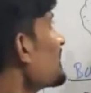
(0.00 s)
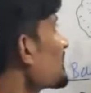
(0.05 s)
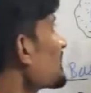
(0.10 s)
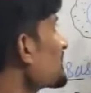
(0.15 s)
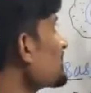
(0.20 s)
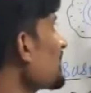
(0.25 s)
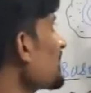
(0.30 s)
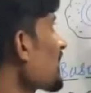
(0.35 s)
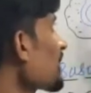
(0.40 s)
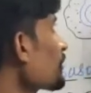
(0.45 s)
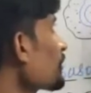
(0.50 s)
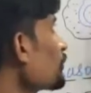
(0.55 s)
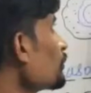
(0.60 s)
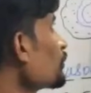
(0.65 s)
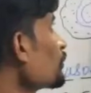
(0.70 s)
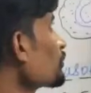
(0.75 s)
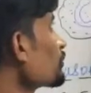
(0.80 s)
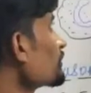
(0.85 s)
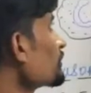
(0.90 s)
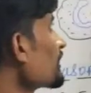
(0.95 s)
these are
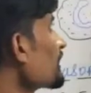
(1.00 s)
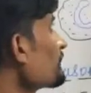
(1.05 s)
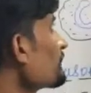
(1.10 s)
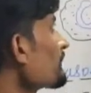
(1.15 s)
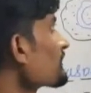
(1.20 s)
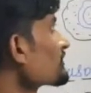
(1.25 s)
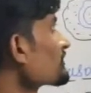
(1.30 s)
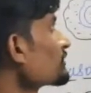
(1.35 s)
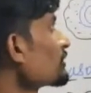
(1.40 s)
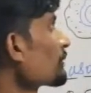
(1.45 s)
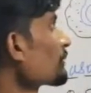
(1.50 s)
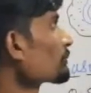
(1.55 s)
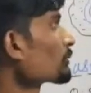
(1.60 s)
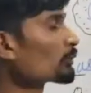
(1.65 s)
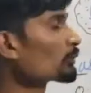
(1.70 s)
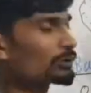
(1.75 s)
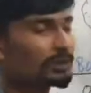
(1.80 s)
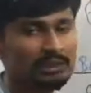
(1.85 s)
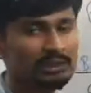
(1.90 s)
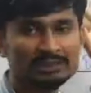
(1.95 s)
2 to 3% of
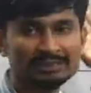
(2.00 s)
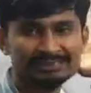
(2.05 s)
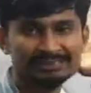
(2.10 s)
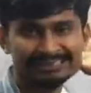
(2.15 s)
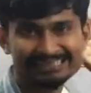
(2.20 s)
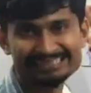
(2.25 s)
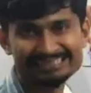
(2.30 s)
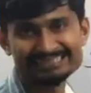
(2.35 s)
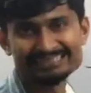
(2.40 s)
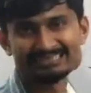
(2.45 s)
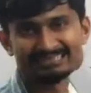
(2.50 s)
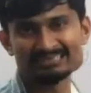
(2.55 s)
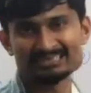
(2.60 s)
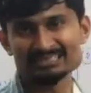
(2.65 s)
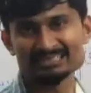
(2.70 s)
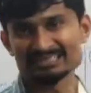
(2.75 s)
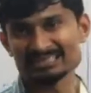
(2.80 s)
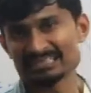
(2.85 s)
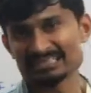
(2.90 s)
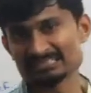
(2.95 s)
total
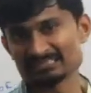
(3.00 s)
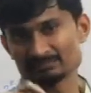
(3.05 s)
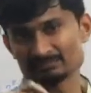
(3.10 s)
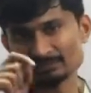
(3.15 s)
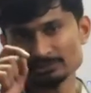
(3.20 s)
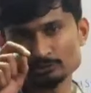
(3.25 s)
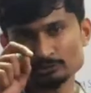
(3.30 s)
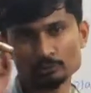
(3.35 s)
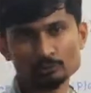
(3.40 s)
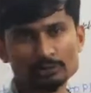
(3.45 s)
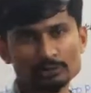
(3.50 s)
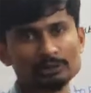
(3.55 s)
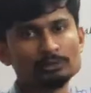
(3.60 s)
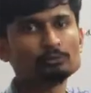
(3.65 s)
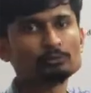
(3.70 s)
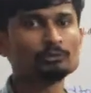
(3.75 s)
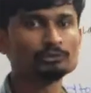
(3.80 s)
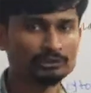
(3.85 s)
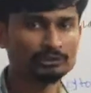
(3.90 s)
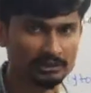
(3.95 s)
TLC. TLC means total
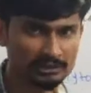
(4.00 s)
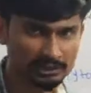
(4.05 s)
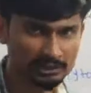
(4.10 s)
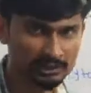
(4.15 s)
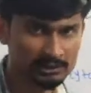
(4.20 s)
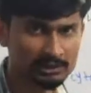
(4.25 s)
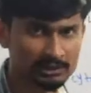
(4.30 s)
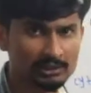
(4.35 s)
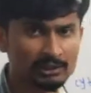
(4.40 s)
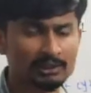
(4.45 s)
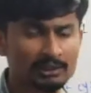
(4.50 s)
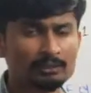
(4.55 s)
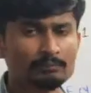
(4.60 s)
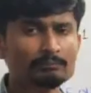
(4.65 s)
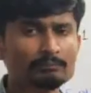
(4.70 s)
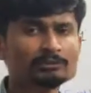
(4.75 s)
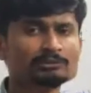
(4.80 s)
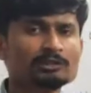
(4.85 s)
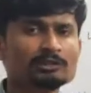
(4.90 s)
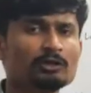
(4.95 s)
leukocyte count.
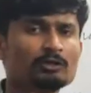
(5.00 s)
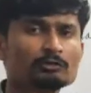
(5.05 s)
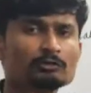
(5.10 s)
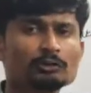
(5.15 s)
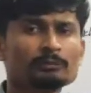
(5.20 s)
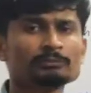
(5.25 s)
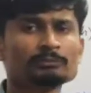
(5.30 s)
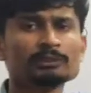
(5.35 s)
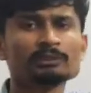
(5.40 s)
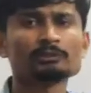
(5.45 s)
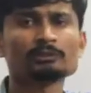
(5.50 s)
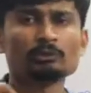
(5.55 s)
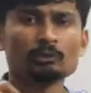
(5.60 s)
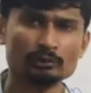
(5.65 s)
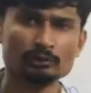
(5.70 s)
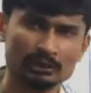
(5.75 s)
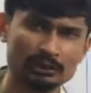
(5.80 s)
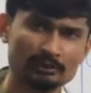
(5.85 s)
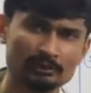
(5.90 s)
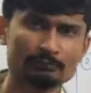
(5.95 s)
Means out of the
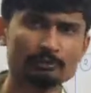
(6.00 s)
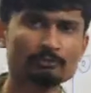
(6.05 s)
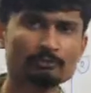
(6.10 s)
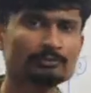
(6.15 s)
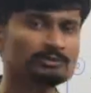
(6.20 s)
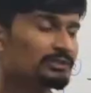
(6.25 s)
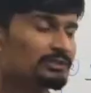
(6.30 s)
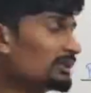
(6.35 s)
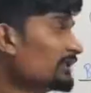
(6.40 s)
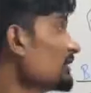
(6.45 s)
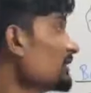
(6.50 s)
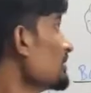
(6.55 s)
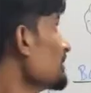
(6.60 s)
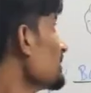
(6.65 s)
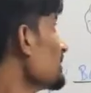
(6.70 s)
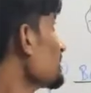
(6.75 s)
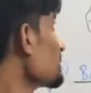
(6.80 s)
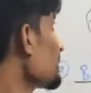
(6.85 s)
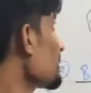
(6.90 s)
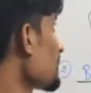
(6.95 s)
total WBC,
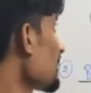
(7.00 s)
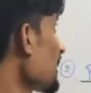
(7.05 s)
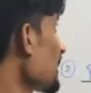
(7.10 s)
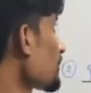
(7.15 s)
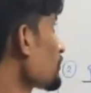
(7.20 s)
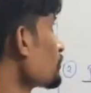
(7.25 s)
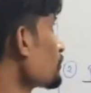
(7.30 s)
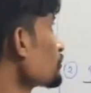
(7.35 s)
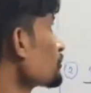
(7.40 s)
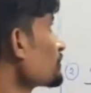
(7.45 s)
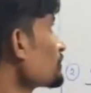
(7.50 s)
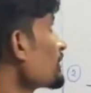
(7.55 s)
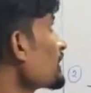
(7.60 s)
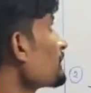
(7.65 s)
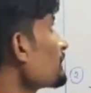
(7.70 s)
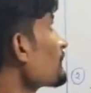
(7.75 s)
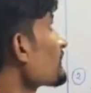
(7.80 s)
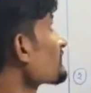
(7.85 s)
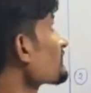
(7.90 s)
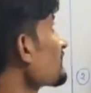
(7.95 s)
there are 2 to
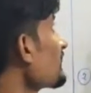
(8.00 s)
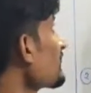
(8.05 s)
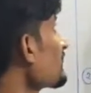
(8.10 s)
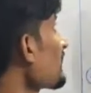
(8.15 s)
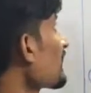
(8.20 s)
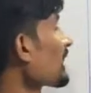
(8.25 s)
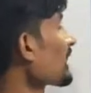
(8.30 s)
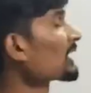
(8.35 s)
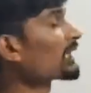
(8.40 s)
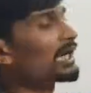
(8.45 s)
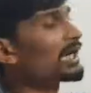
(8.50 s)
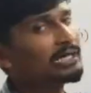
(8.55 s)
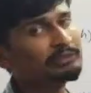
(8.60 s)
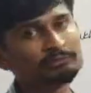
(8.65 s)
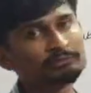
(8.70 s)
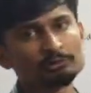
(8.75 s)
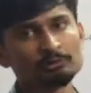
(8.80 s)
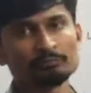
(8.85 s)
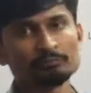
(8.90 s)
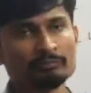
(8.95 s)
3% are
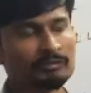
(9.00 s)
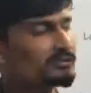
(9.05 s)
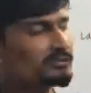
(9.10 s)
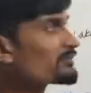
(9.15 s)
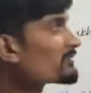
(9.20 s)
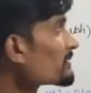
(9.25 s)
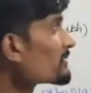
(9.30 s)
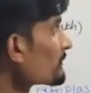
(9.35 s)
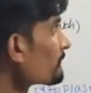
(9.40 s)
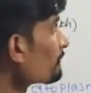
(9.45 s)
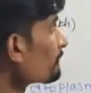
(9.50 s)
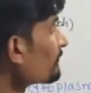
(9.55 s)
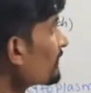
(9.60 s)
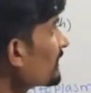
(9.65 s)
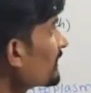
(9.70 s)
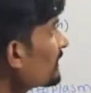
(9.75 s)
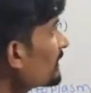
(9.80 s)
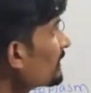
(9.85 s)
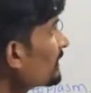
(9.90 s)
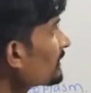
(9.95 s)
acidophils.
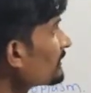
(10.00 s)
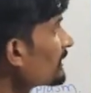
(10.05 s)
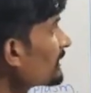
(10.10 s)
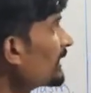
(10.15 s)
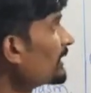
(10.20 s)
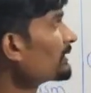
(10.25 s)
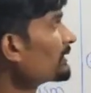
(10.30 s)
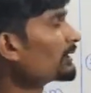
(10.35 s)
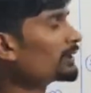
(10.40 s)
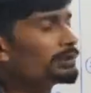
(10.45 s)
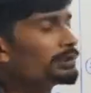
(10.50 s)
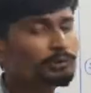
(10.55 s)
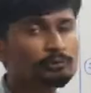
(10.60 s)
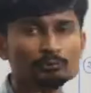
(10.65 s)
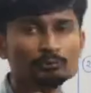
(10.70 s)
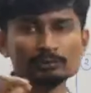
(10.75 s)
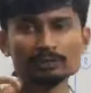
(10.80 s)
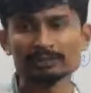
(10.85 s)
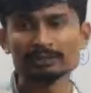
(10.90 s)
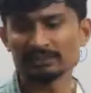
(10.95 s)
Then the
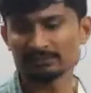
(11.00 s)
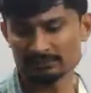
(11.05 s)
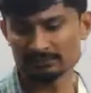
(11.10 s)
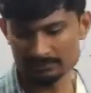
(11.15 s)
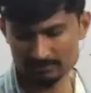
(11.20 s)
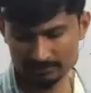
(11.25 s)
nucleus